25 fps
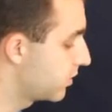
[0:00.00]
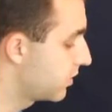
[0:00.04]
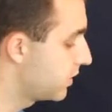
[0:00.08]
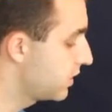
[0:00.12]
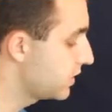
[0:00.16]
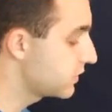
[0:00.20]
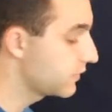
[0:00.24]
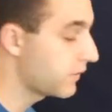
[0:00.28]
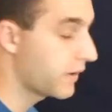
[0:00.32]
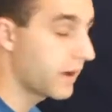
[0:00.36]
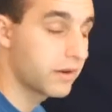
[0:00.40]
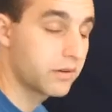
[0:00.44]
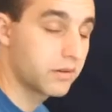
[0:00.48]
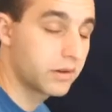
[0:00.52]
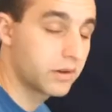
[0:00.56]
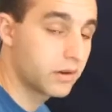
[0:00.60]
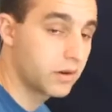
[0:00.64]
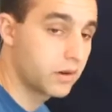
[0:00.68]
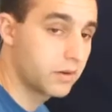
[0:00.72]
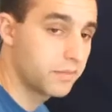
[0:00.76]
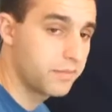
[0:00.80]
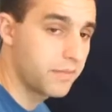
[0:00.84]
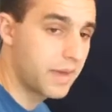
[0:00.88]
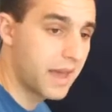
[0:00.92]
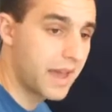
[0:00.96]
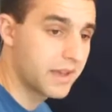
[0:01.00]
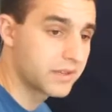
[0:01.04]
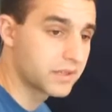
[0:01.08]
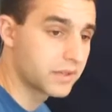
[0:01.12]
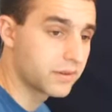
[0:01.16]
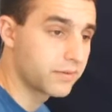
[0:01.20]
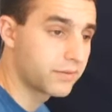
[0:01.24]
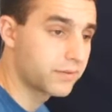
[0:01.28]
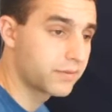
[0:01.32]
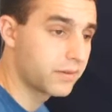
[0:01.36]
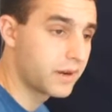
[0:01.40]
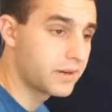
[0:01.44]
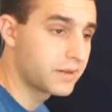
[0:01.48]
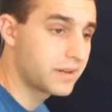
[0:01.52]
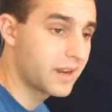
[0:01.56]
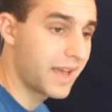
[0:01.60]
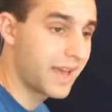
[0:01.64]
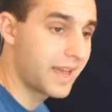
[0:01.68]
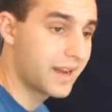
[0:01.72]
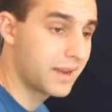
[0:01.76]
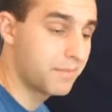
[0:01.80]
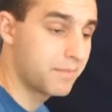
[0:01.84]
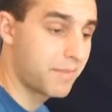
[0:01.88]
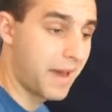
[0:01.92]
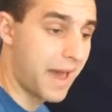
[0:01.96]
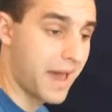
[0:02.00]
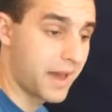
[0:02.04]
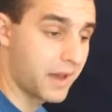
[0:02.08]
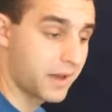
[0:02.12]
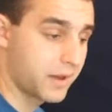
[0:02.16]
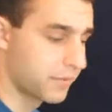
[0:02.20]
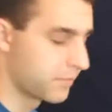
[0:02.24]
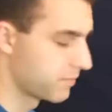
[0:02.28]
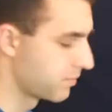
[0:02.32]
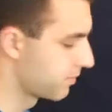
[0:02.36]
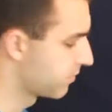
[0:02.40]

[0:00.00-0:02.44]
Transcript: This firing arm has a front and a back.